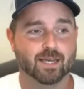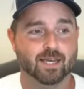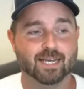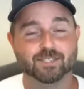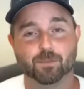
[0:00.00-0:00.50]

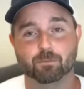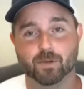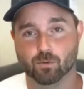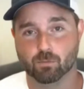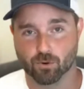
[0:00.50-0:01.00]
It's a
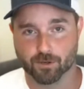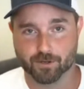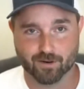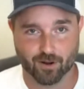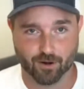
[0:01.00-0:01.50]
billboard.
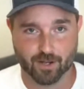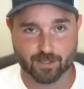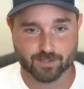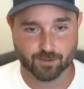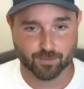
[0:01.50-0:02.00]
All
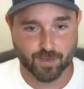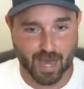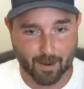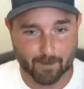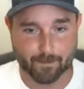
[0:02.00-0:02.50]
right. So
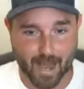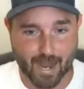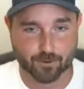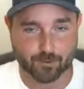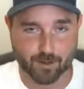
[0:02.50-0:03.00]
that
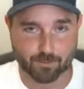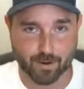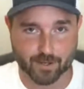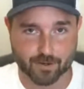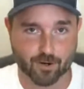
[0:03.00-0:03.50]
background
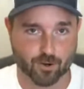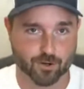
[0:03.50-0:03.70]
banner on your